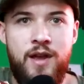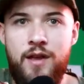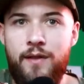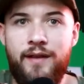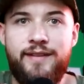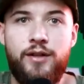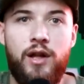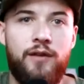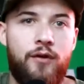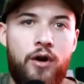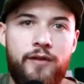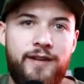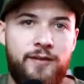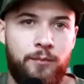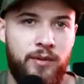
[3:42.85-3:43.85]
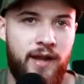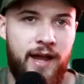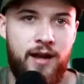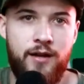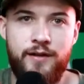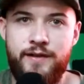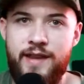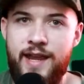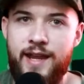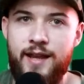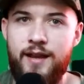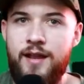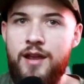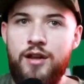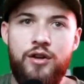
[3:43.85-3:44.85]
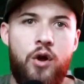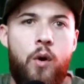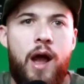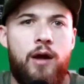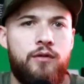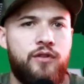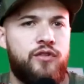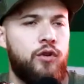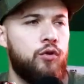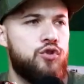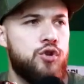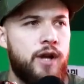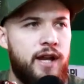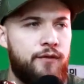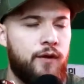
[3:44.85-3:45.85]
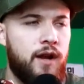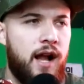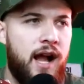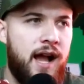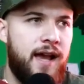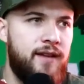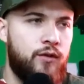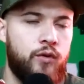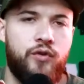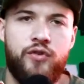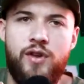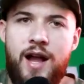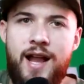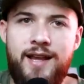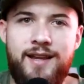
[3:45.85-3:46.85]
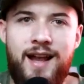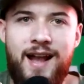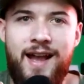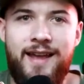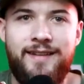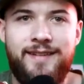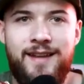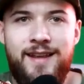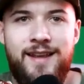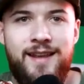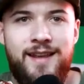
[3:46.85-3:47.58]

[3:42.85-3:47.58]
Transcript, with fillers: They still have all these players. They can go out and still trade for guys or sign guys.